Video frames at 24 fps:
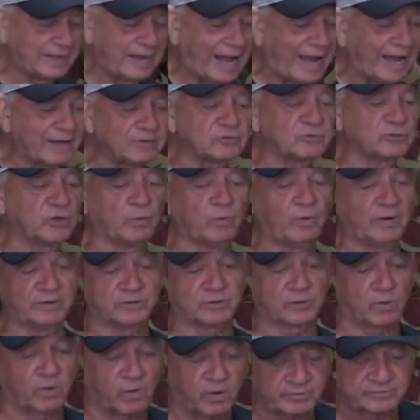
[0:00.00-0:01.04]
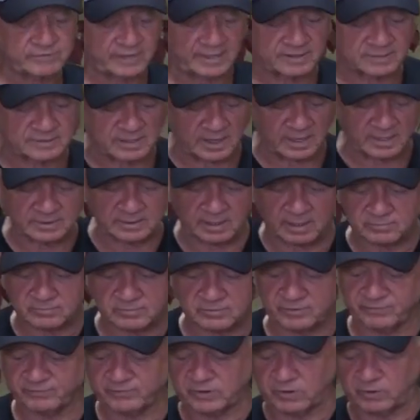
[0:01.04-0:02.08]
I don't know what you call that knot. I
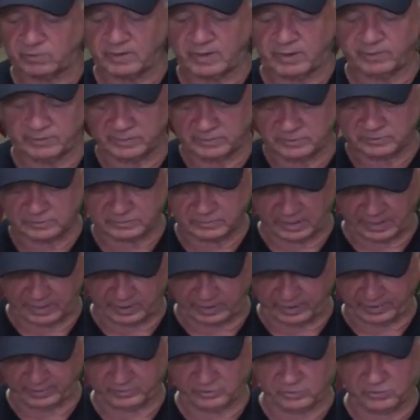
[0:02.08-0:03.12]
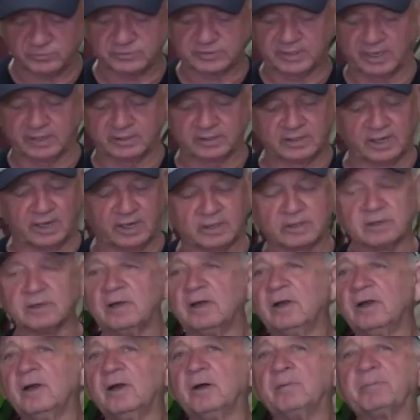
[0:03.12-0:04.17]
don't even know how I learned that knot,
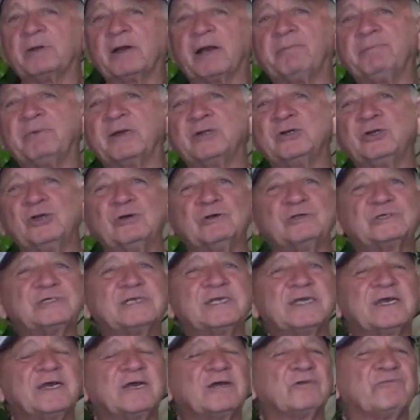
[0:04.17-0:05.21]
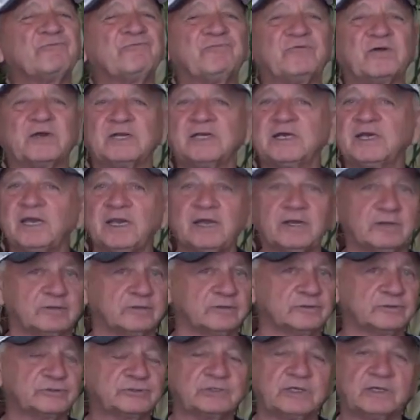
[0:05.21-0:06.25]
but I've been using it for
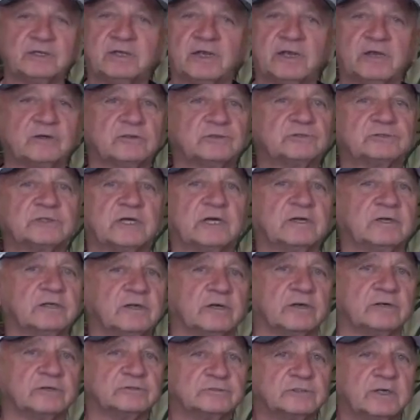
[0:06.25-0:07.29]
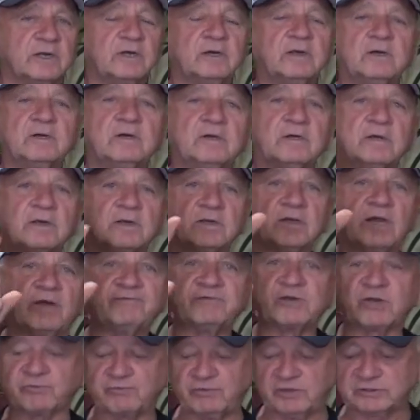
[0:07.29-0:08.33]
years and years and years. Love
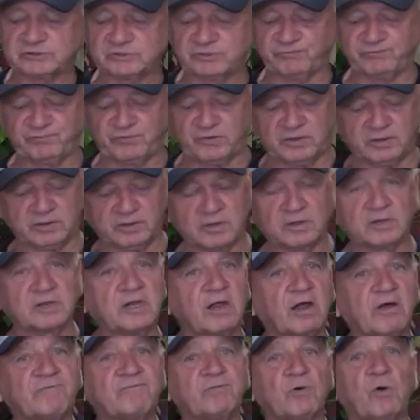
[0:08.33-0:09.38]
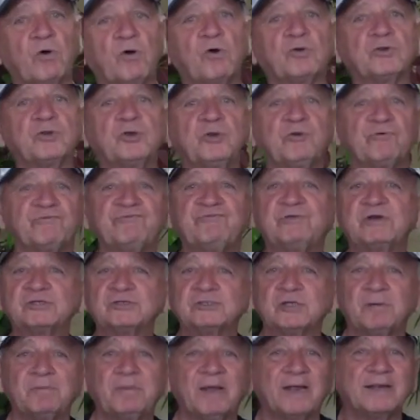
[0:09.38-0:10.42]
you, Christopher. Love all you
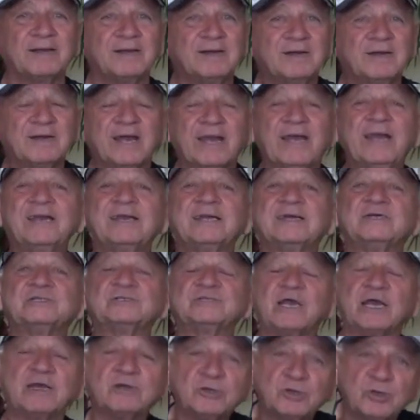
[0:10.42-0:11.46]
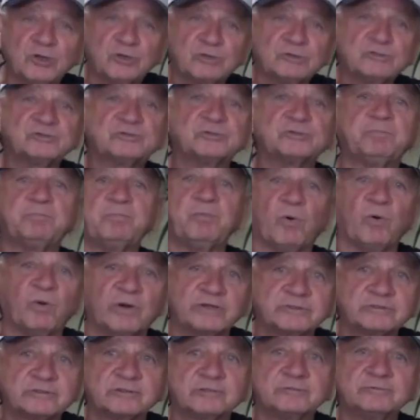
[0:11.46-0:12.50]
fishermen. It is a good
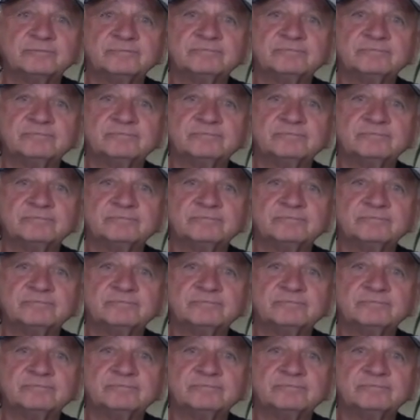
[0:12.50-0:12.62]
sport.